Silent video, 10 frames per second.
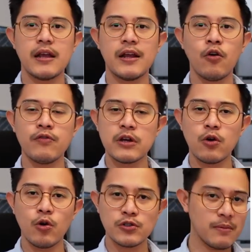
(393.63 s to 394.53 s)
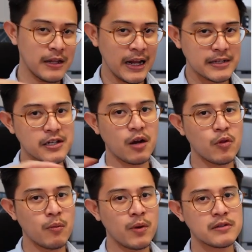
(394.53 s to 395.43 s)
And over the course of the next
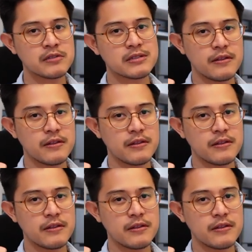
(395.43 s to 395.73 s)
couple of months,